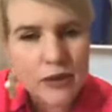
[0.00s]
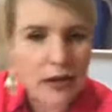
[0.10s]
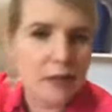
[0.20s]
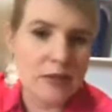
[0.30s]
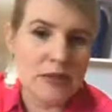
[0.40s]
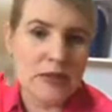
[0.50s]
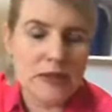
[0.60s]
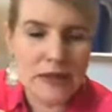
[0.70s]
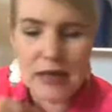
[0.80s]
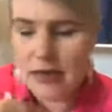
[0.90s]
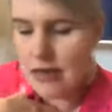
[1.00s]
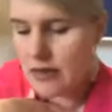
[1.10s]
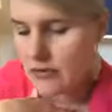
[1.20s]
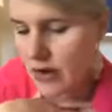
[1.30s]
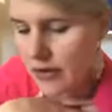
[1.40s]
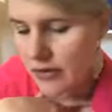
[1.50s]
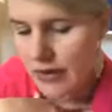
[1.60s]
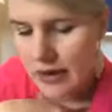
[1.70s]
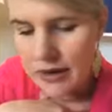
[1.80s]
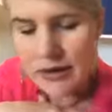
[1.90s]
and I was an attendee rather
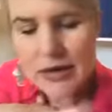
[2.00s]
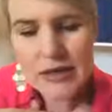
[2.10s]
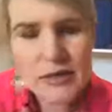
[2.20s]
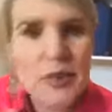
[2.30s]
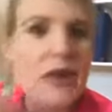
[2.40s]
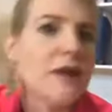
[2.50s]
than a speaker,